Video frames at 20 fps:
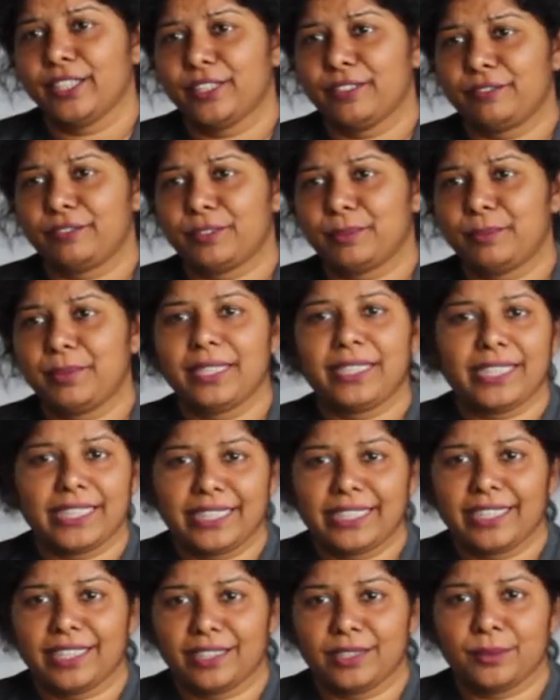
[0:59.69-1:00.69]
for
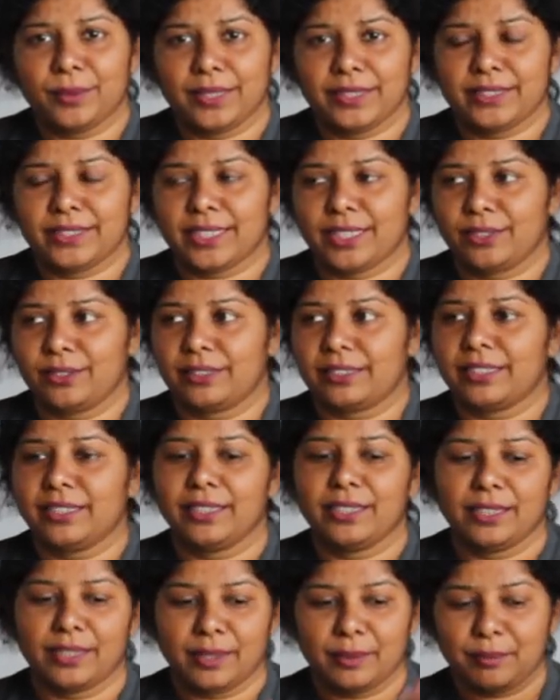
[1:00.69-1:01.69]
bringing young ones out,
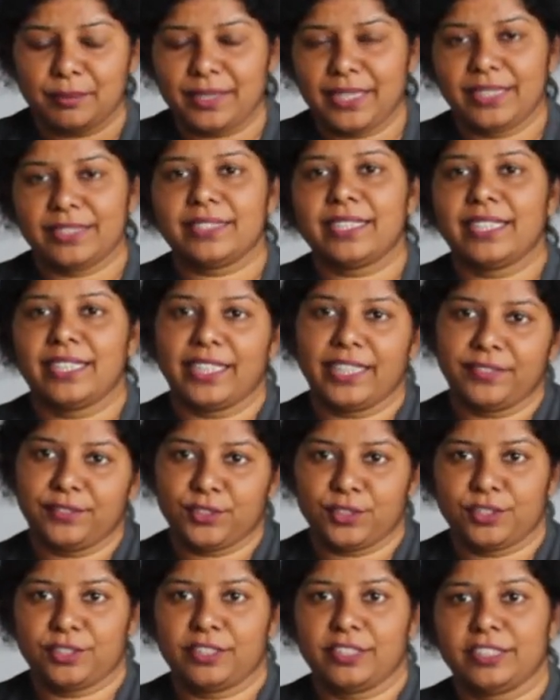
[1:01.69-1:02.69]
place their
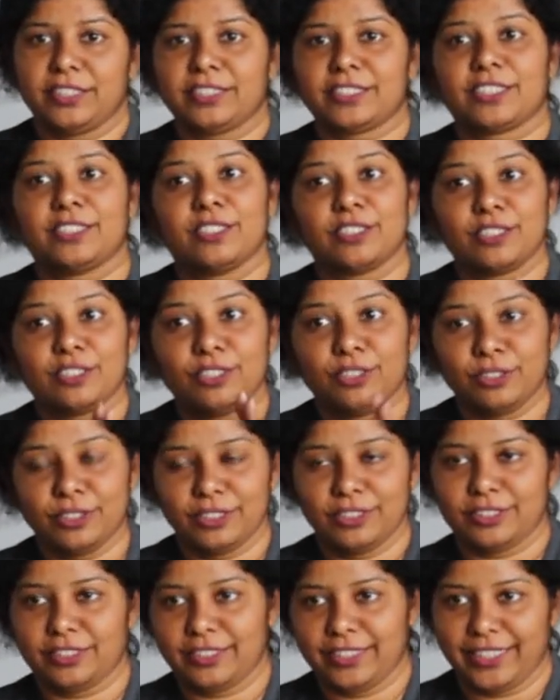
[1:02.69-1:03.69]
lives on risk, go
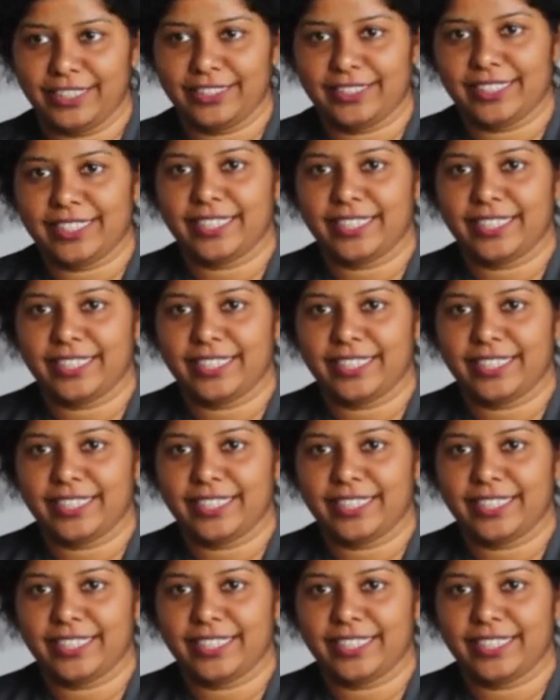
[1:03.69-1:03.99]
into these